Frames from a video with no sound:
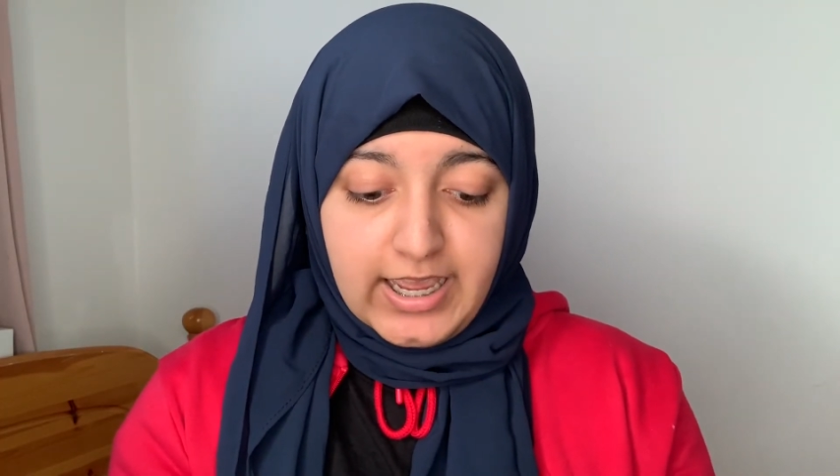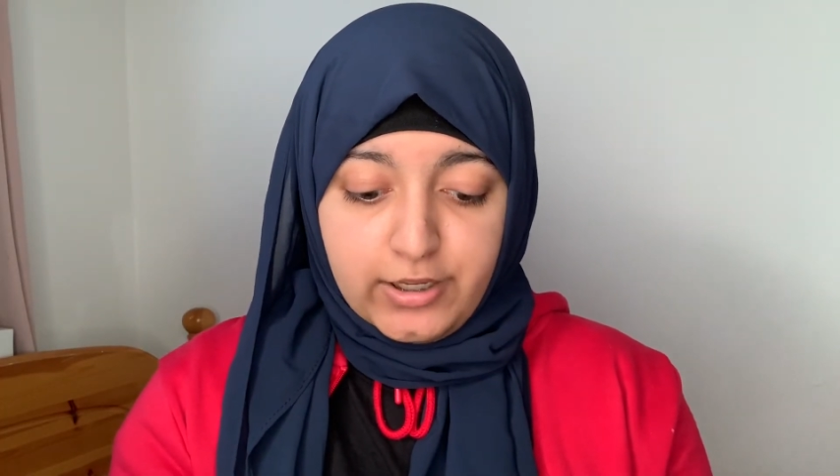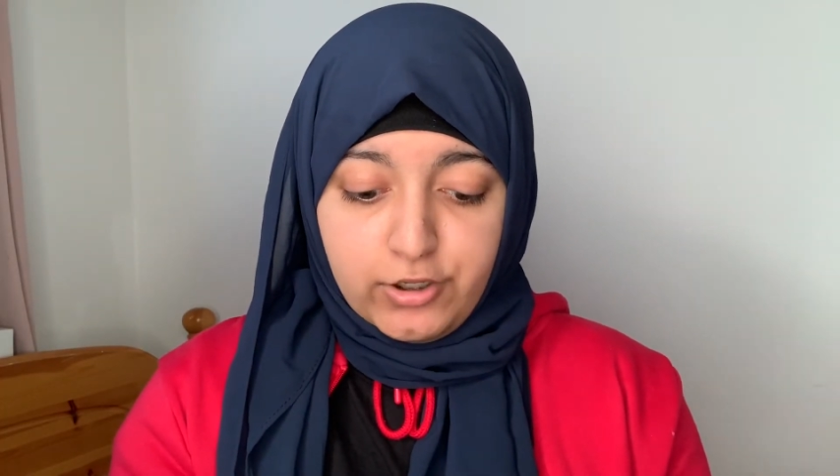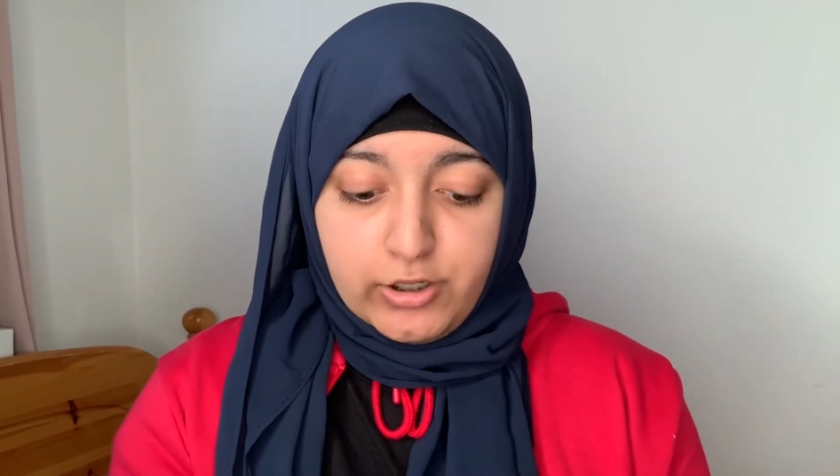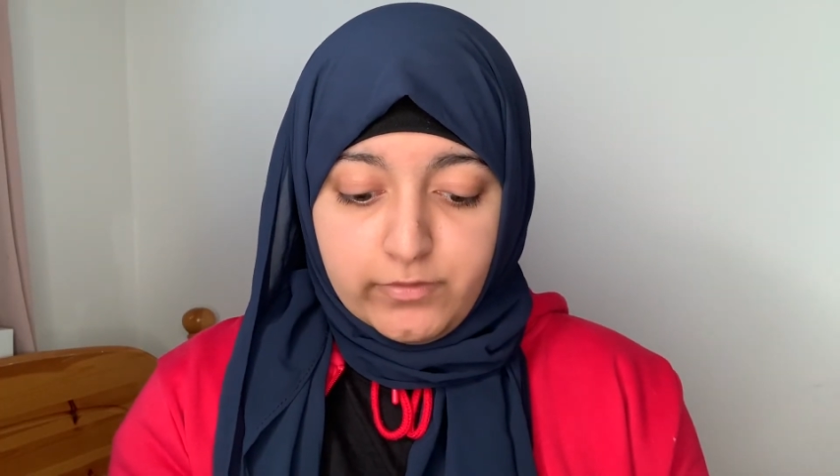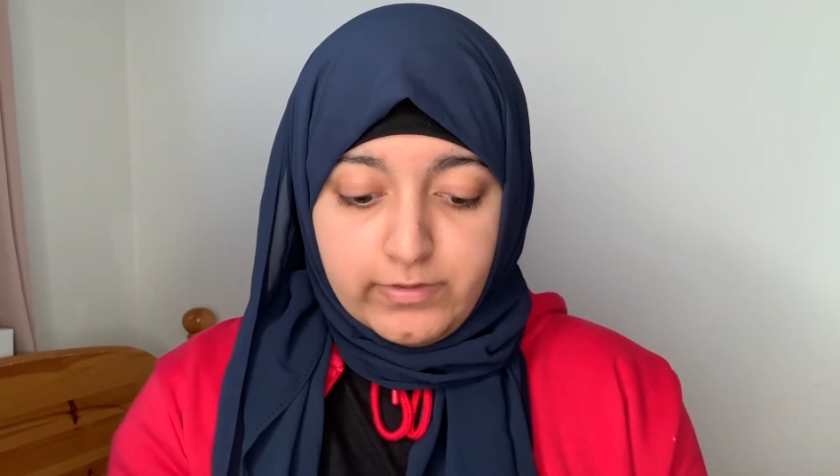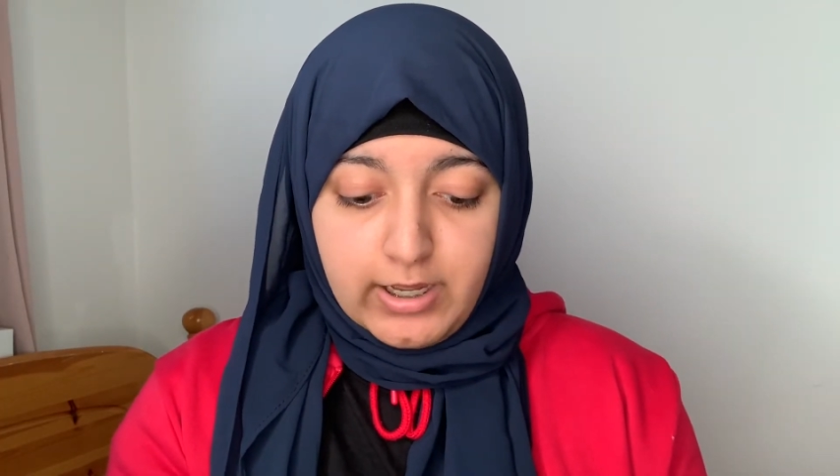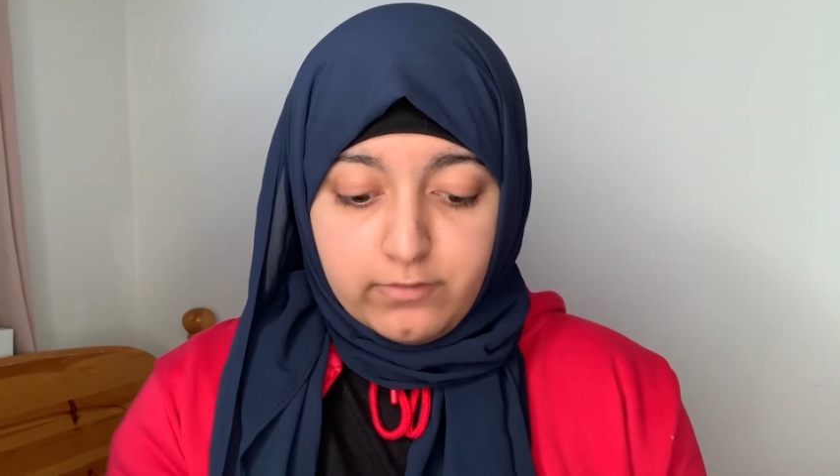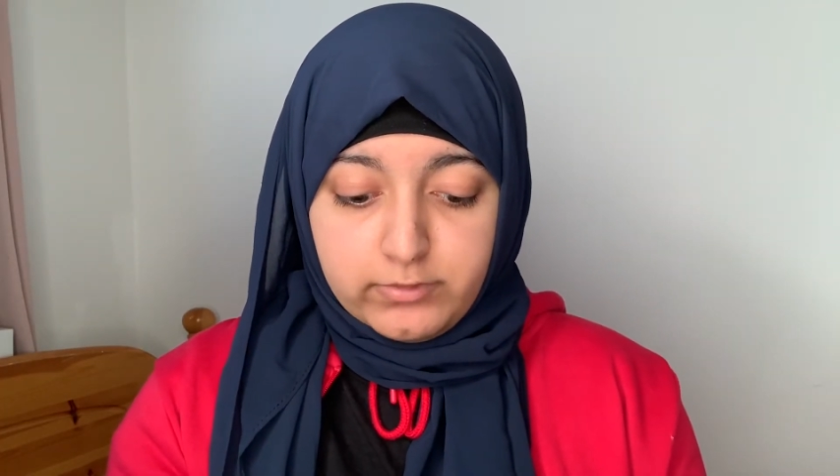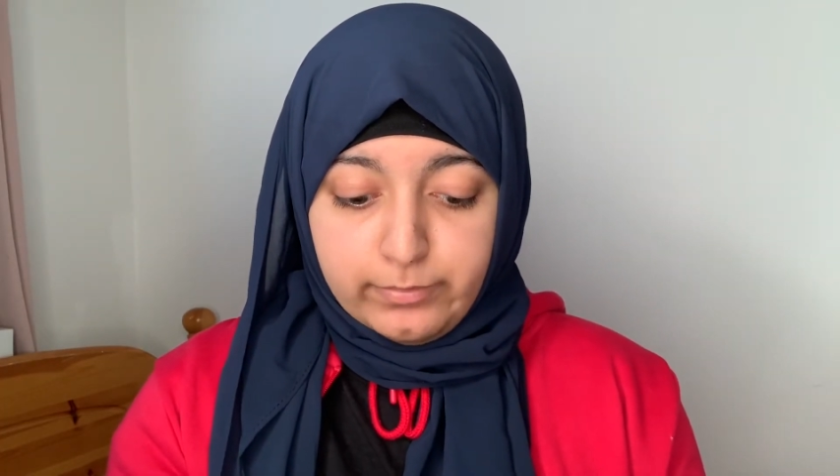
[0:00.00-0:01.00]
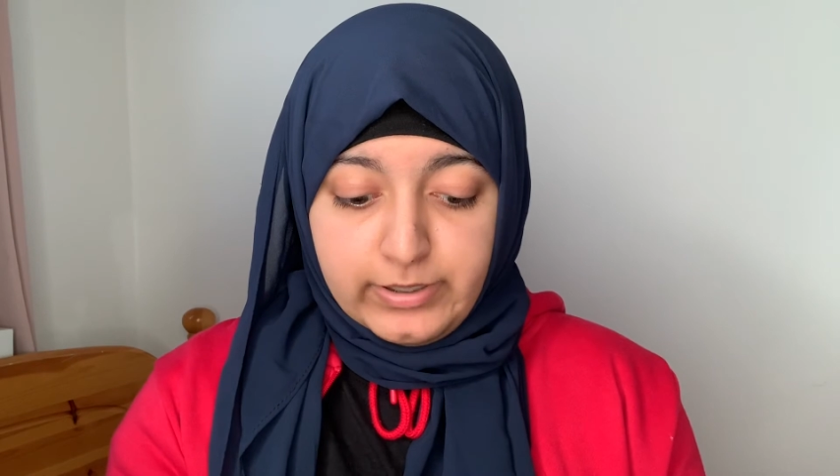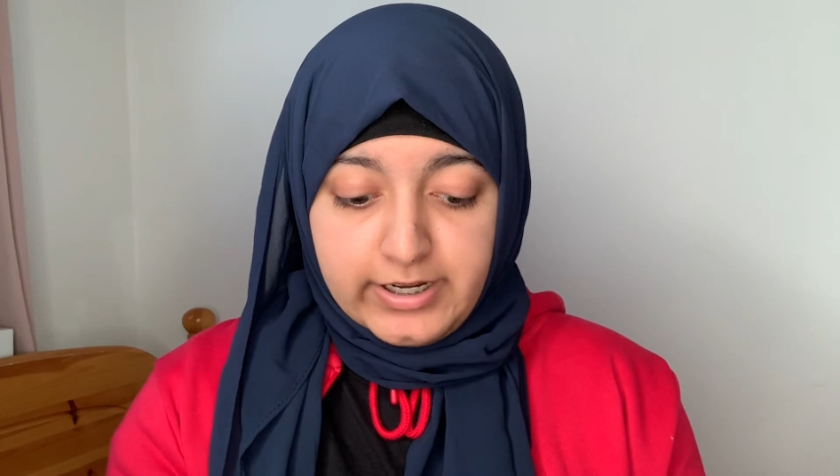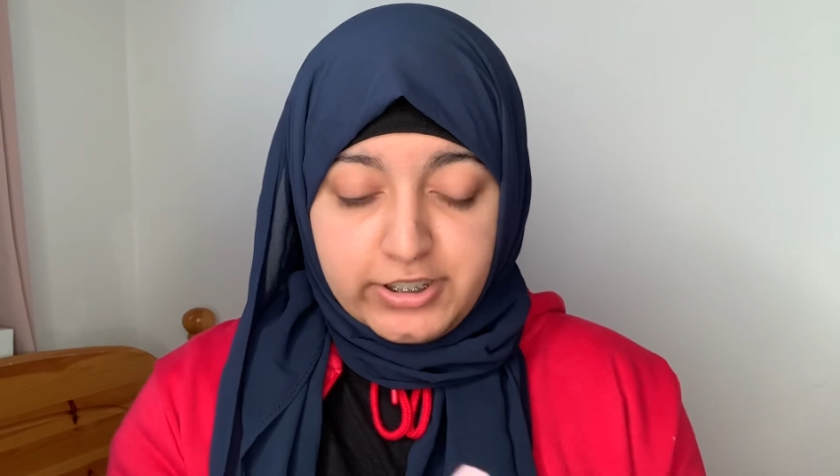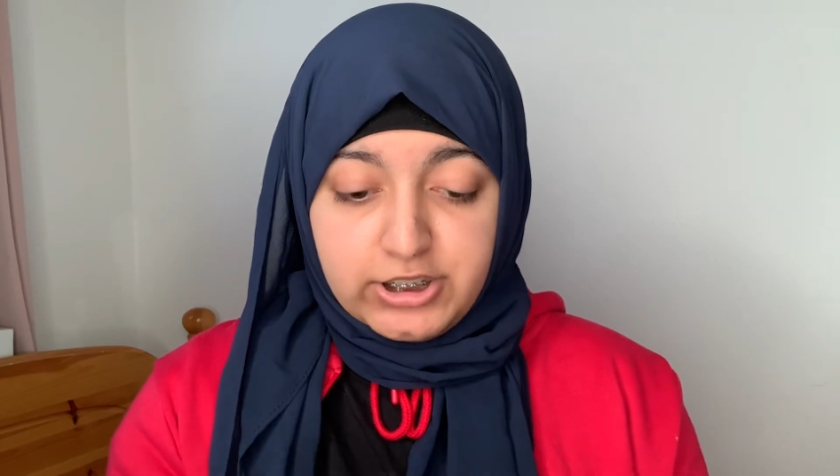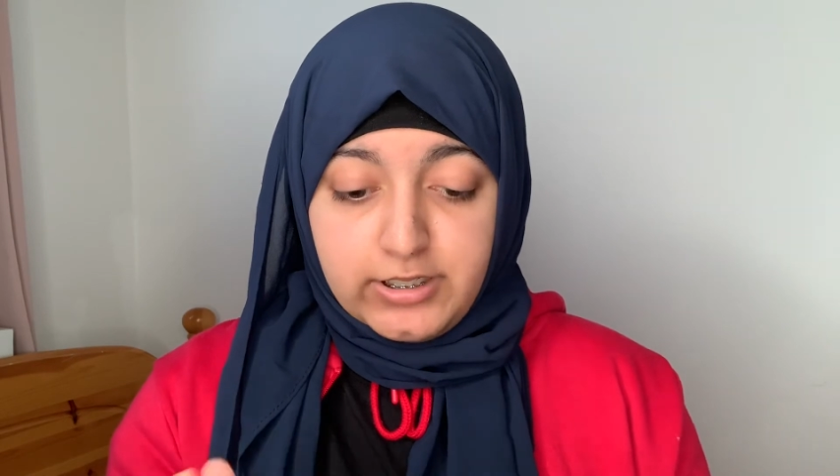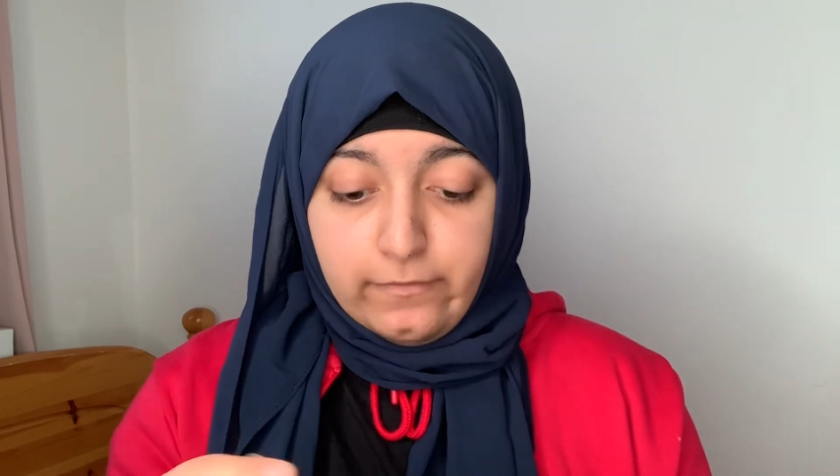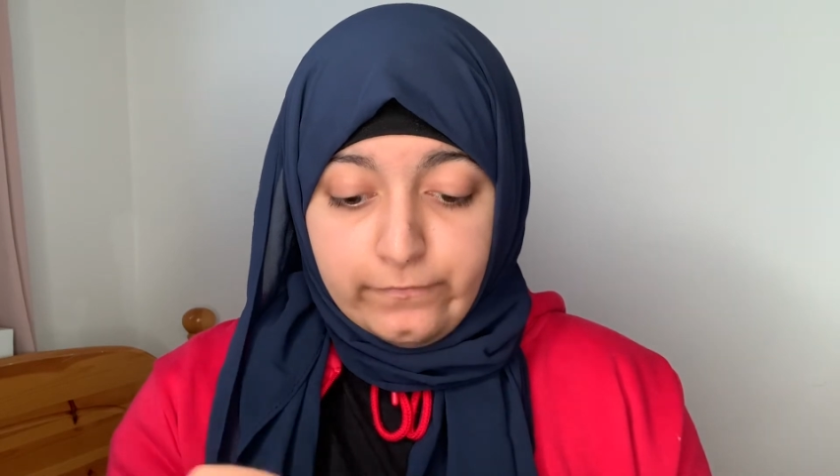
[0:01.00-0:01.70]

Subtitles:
Hangover Replenishing